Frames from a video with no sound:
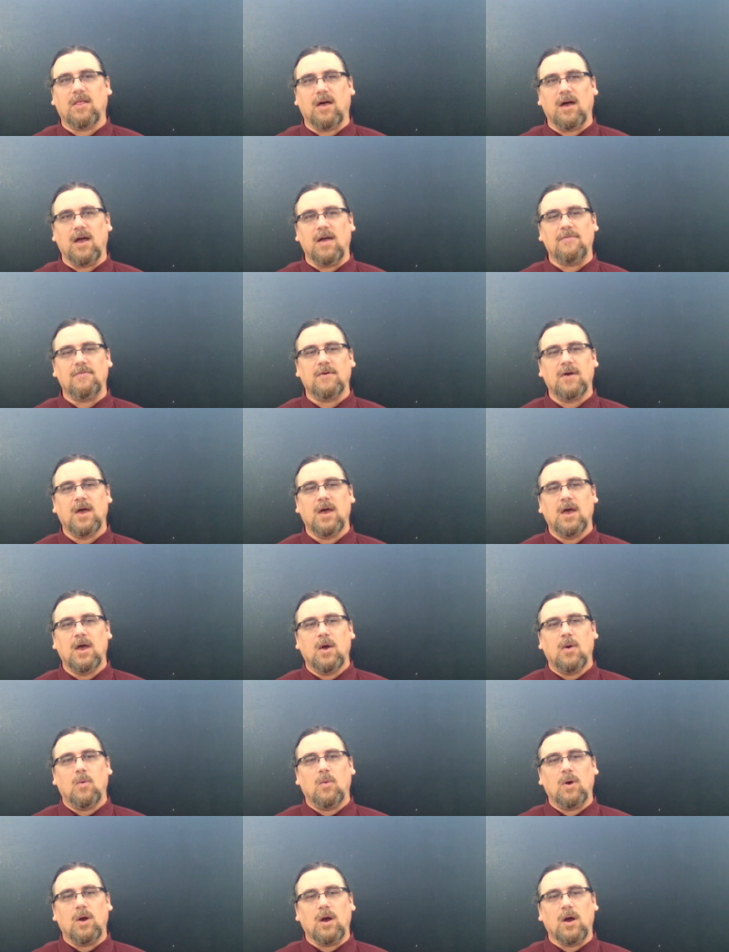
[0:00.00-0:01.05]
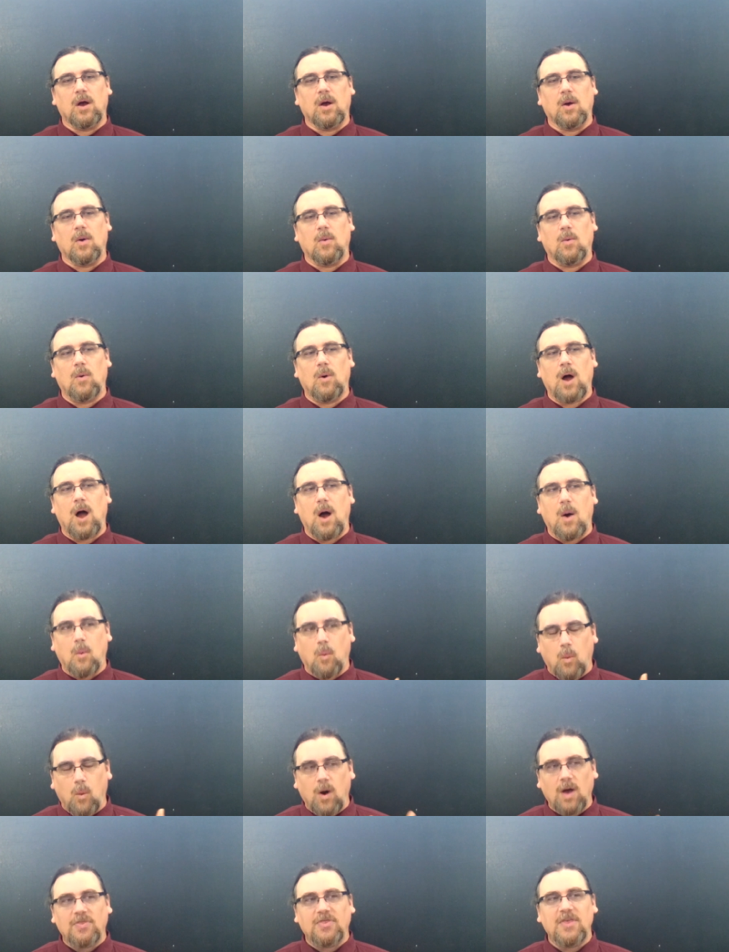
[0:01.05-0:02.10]
life where
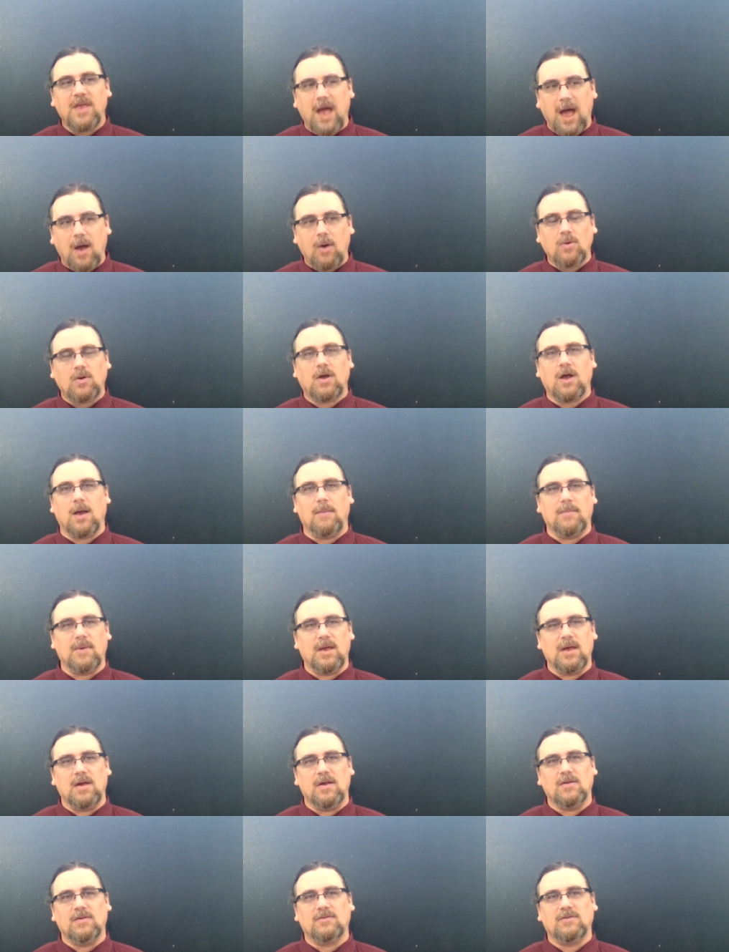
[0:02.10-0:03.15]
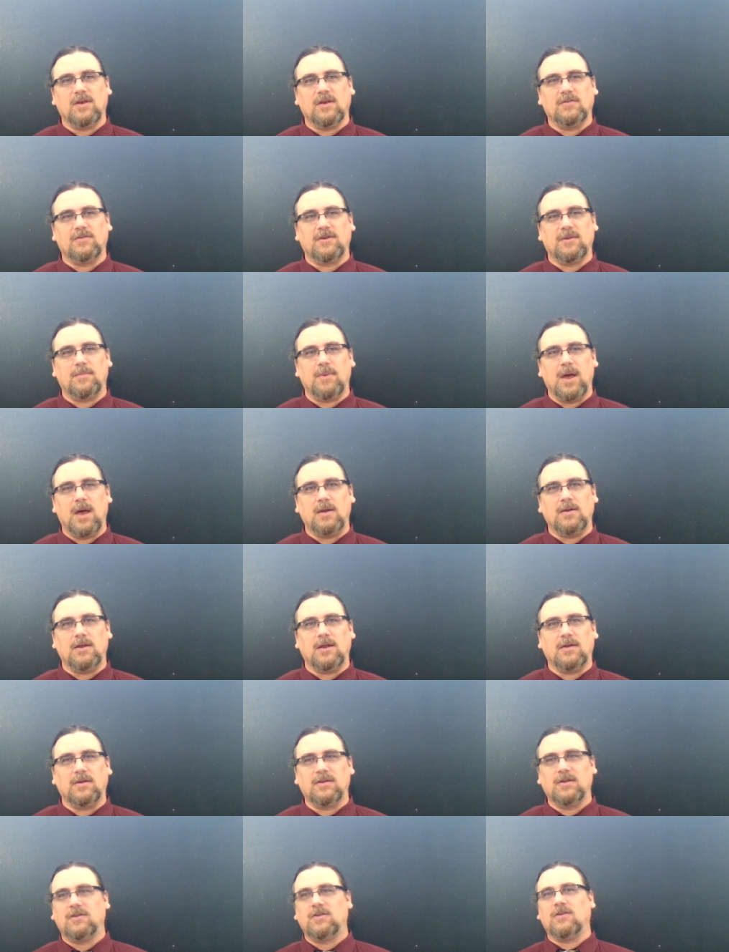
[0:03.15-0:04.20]
what the outcome is
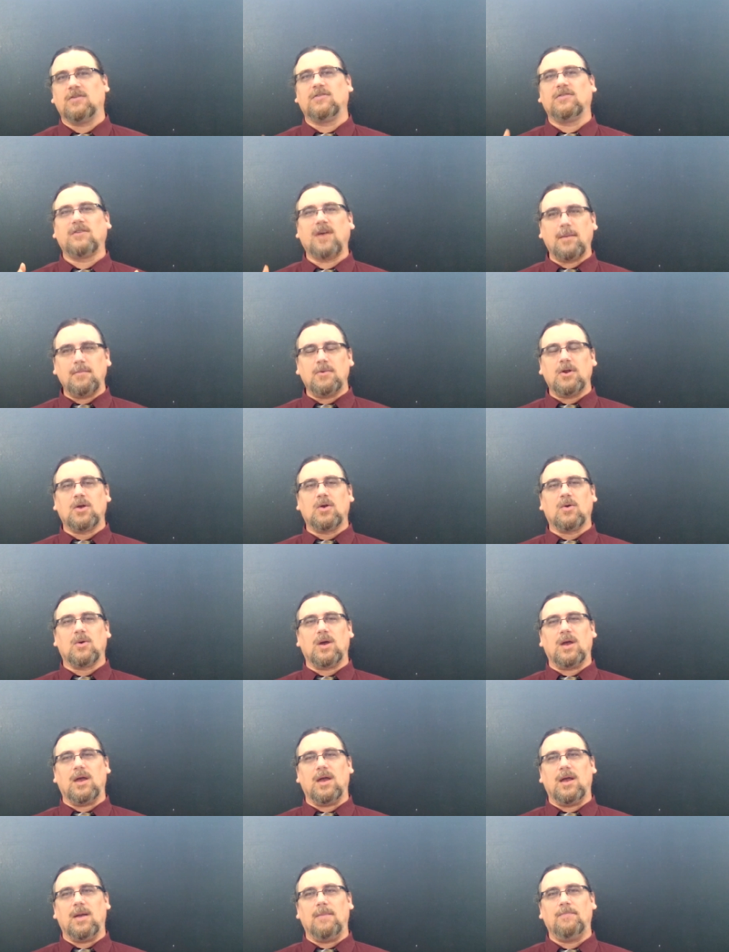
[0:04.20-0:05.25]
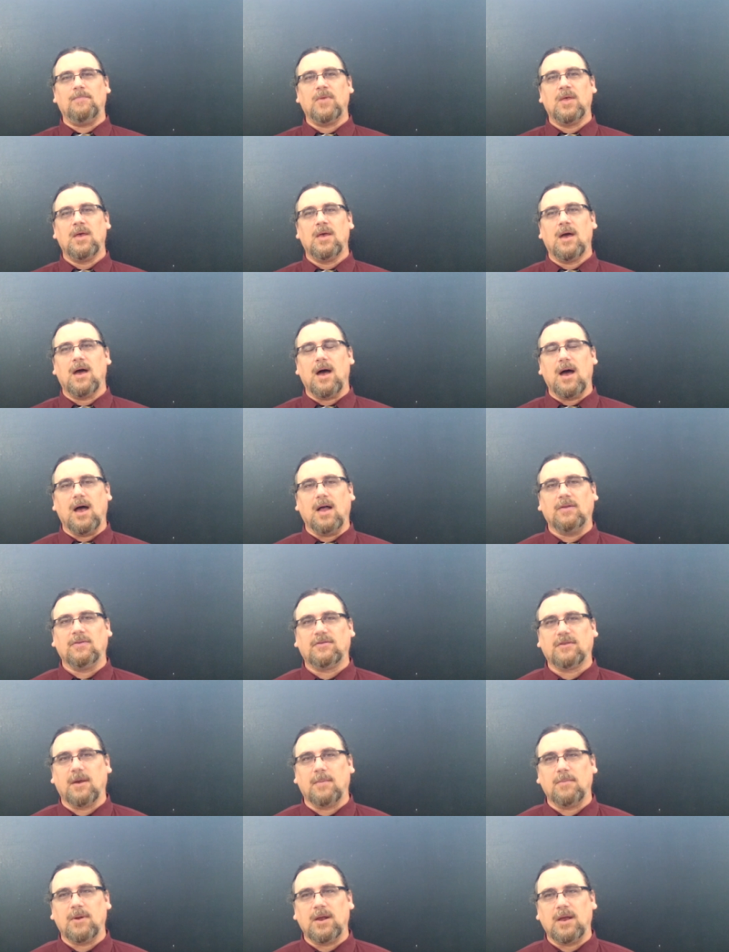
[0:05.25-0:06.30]
dependent to some degree on
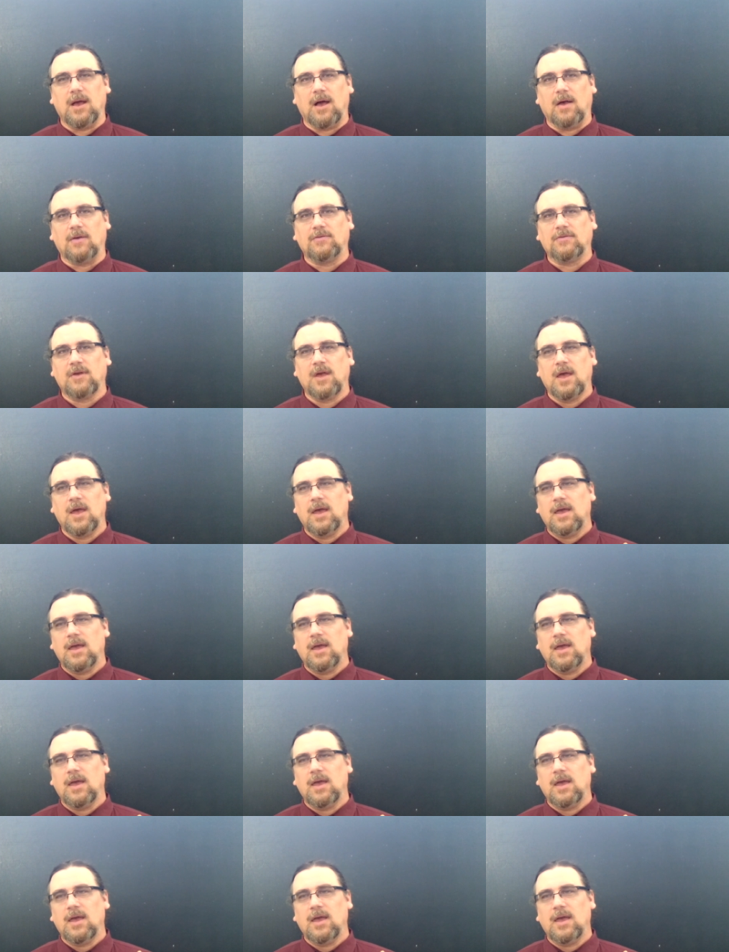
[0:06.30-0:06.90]
somebody else.